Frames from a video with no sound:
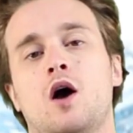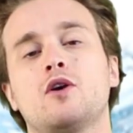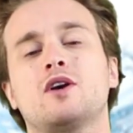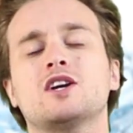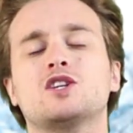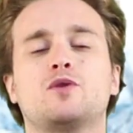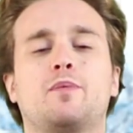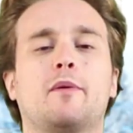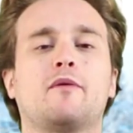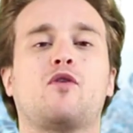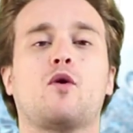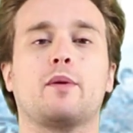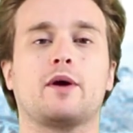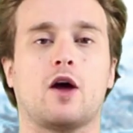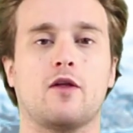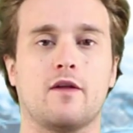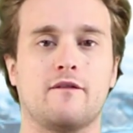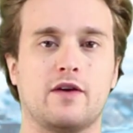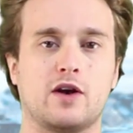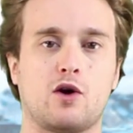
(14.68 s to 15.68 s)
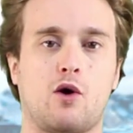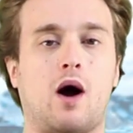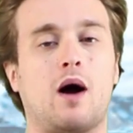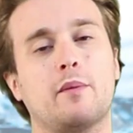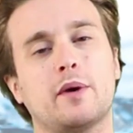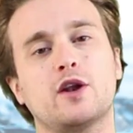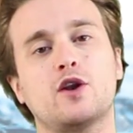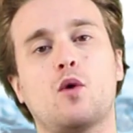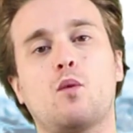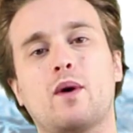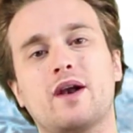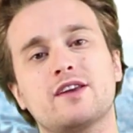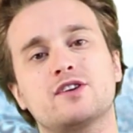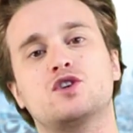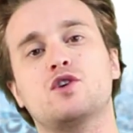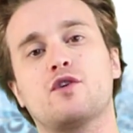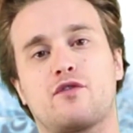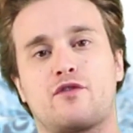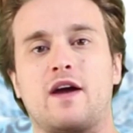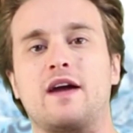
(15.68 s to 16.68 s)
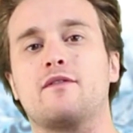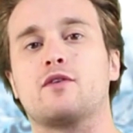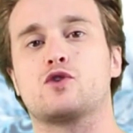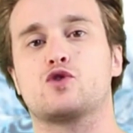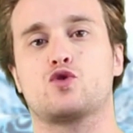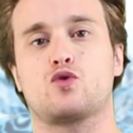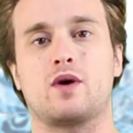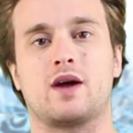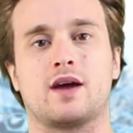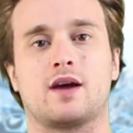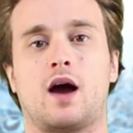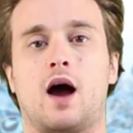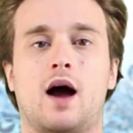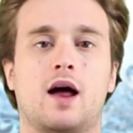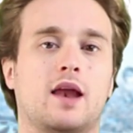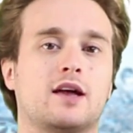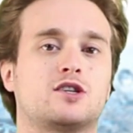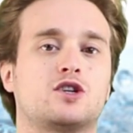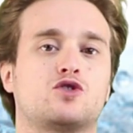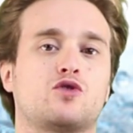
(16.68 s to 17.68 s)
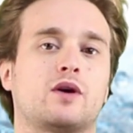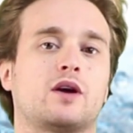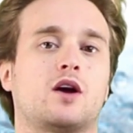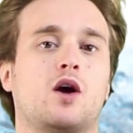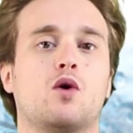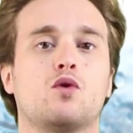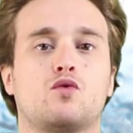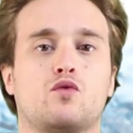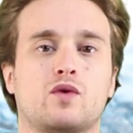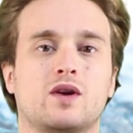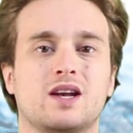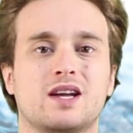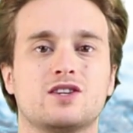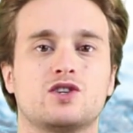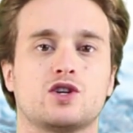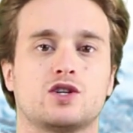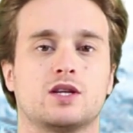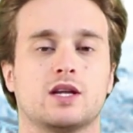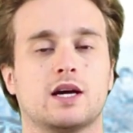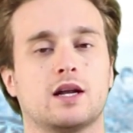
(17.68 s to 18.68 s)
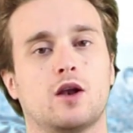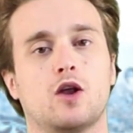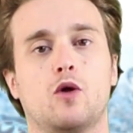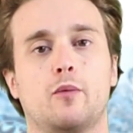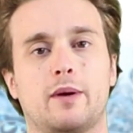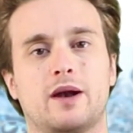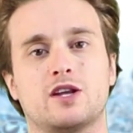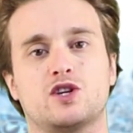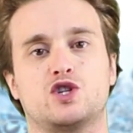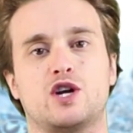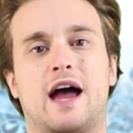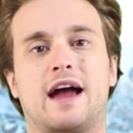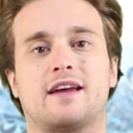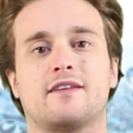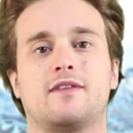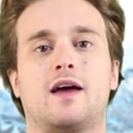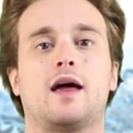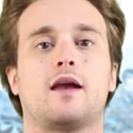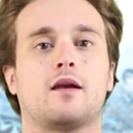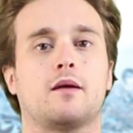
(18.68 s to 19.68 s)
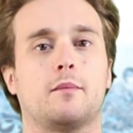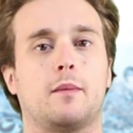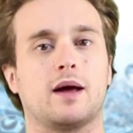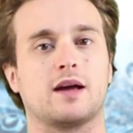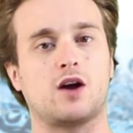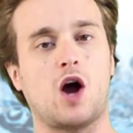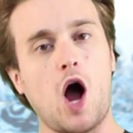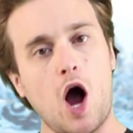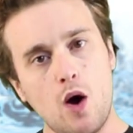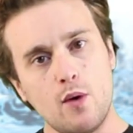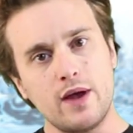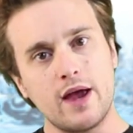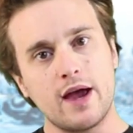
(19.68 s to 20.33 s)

Okay, so before we get in the video, I want to know, what is your favorite drink? I like to drink Coke religiously. A little bit of Jack in that, and I'm like, oh